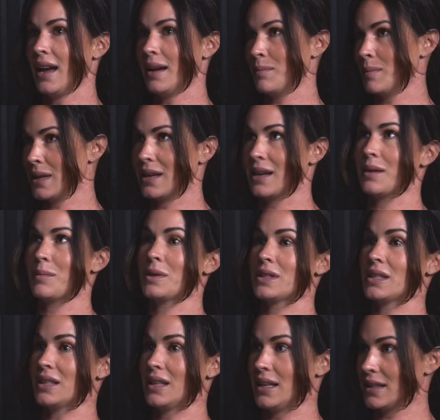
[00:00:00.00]
And being able
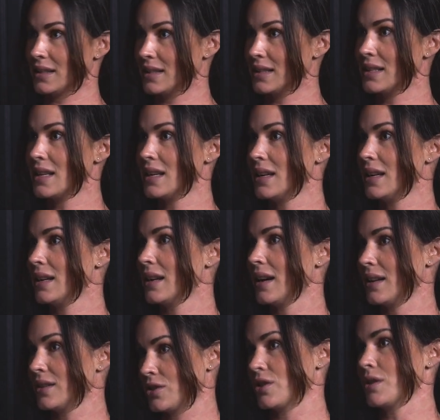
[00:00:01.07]
to like see
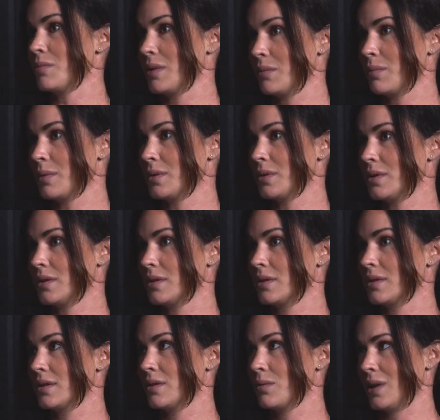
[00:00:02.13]
and treat people
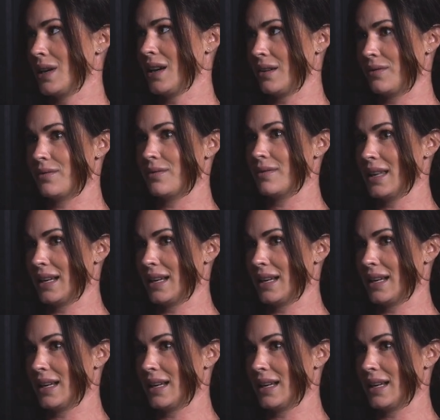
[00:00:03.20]
the way